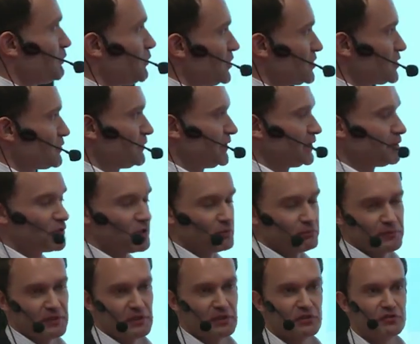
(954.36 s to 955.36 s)
possibly
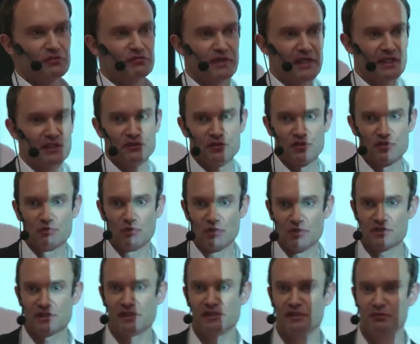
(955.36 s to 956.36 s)
be confined to small
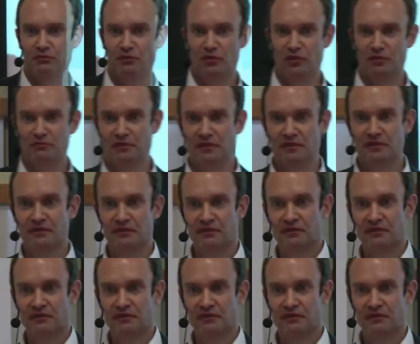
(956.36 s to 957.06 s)
cell deployment.